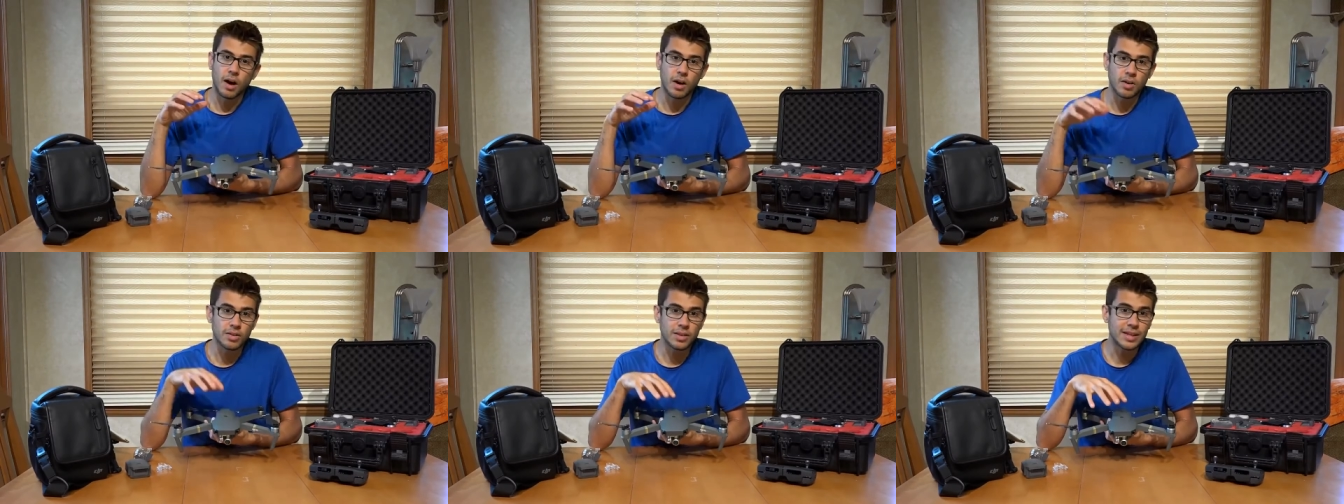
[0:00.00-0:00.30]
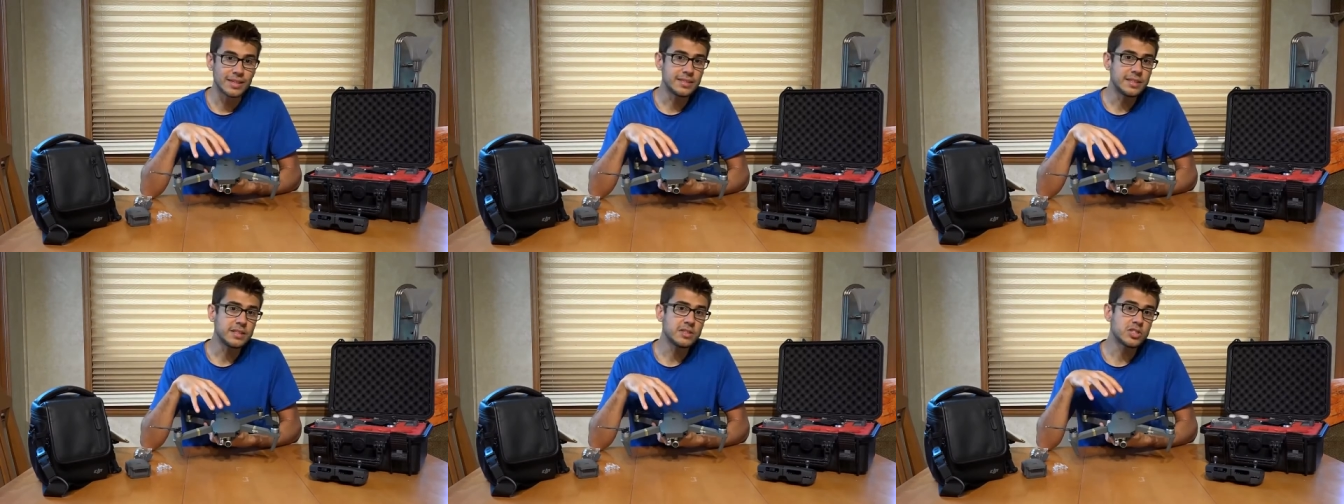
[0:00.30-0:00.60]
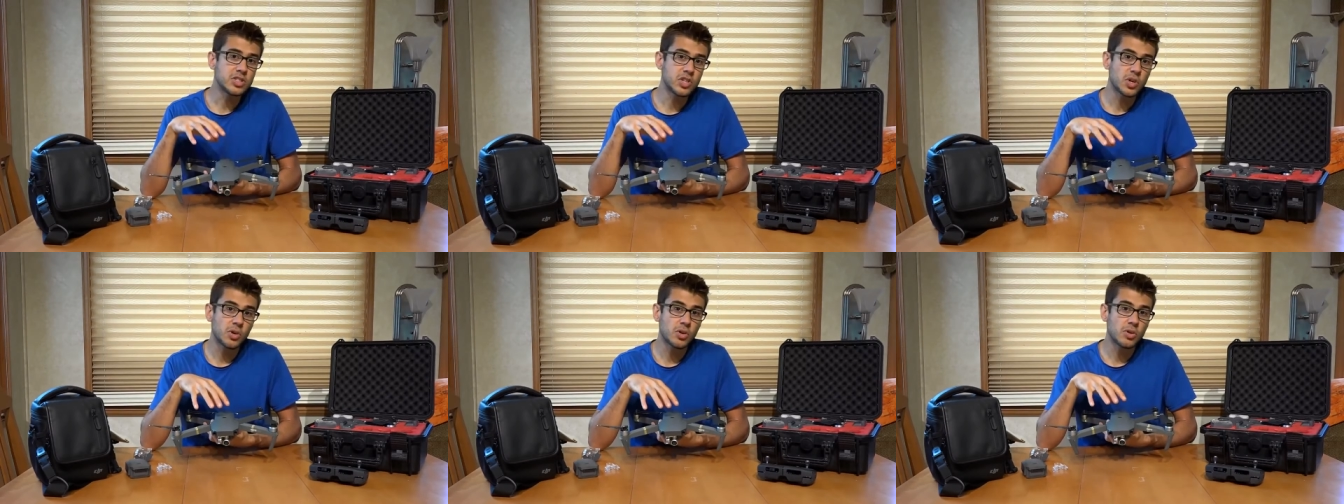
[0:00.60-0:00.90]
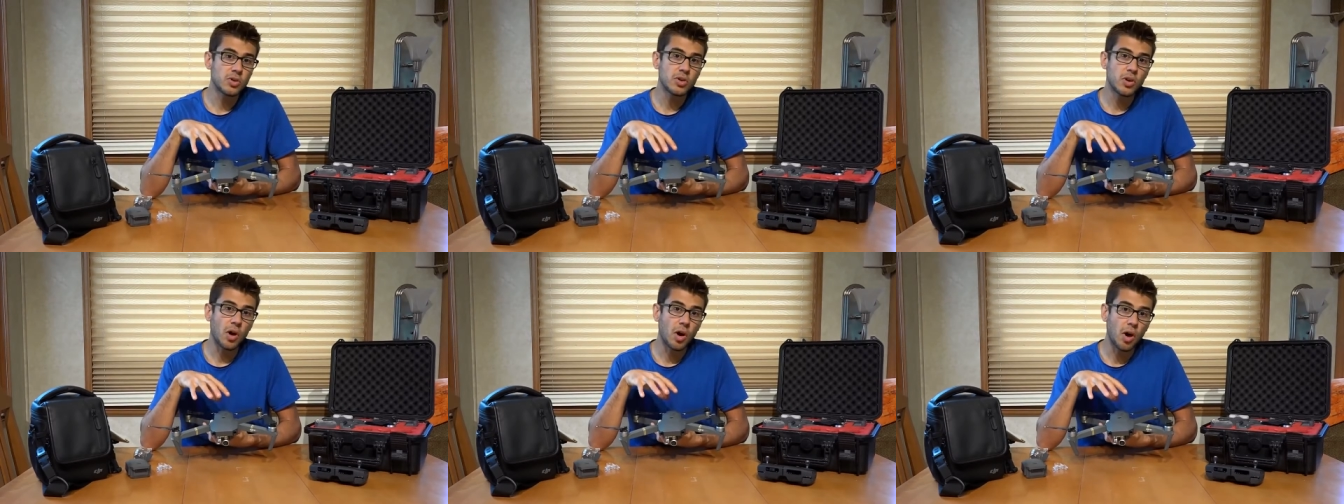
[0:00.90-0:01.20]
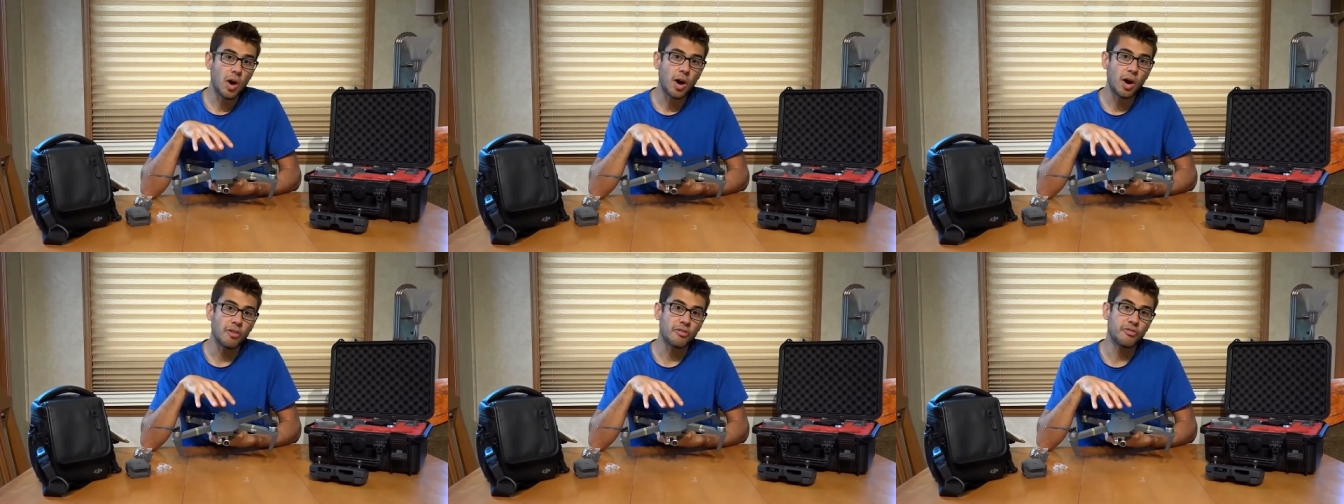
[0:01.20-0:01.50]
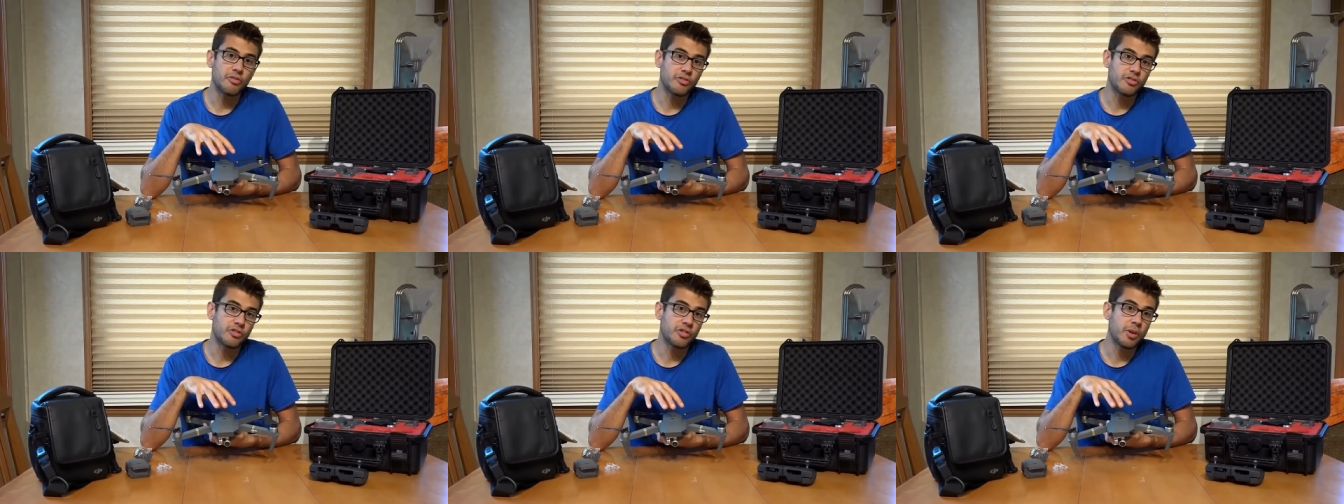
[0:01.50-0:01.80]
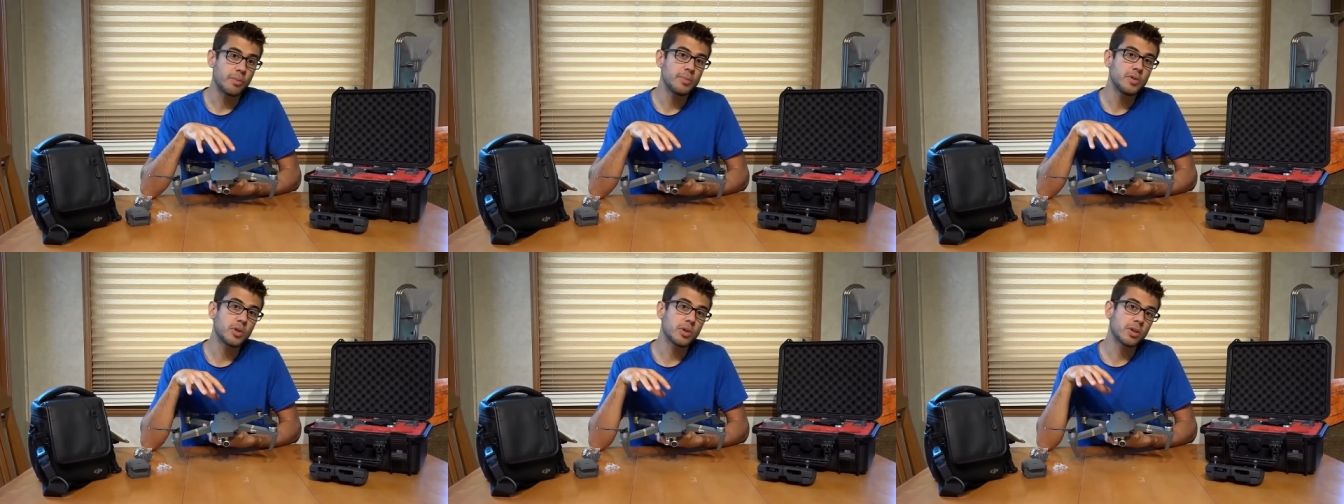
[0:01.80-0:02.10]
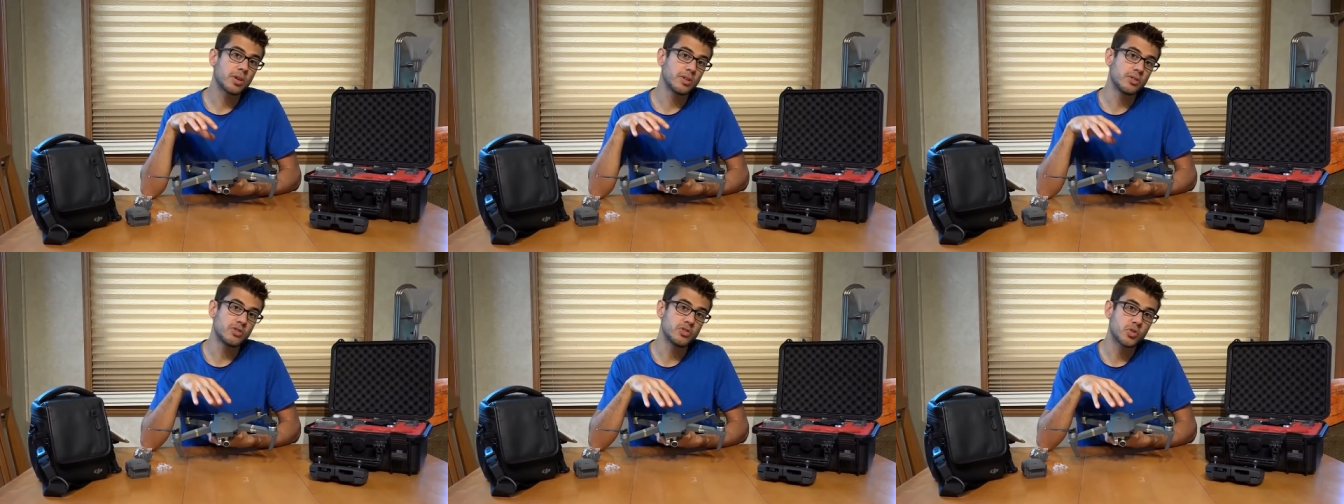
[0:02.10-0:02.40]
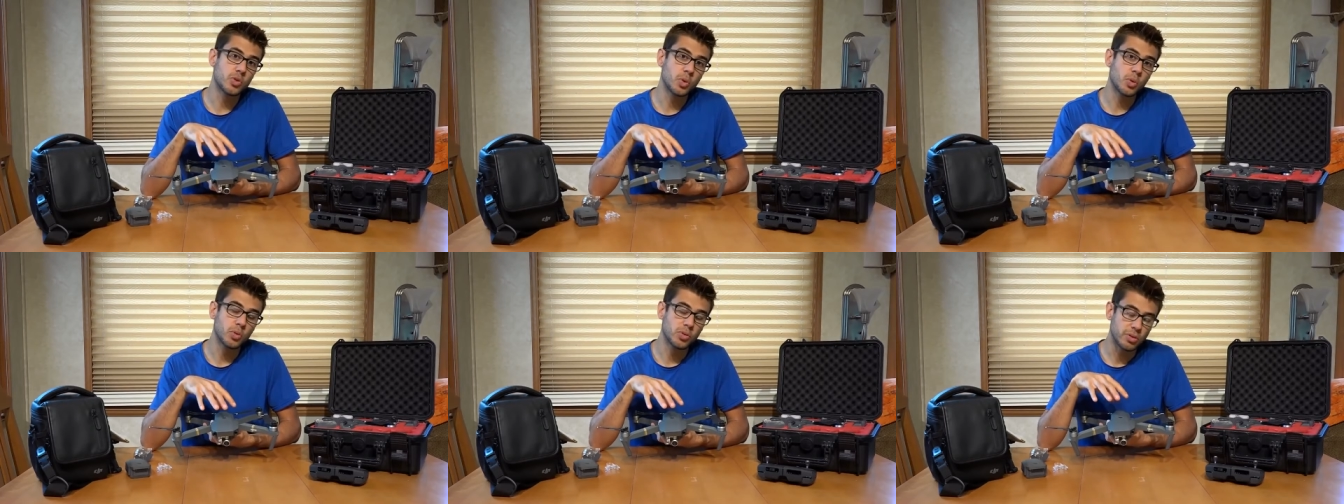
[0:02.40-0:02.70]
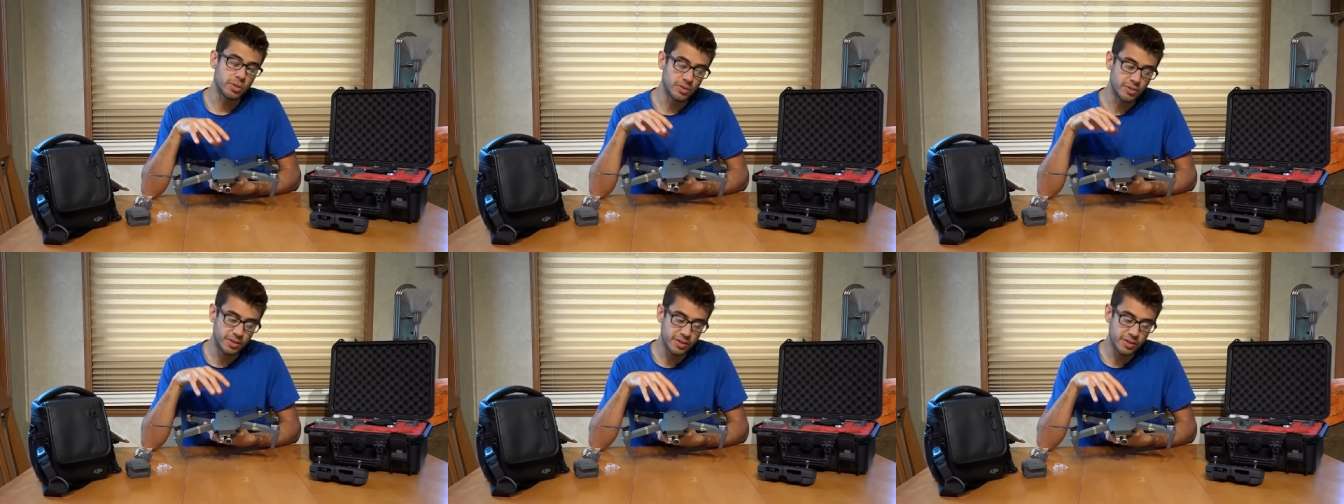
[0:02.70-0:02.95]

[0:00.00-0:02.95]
Unless it's turned off from your controller,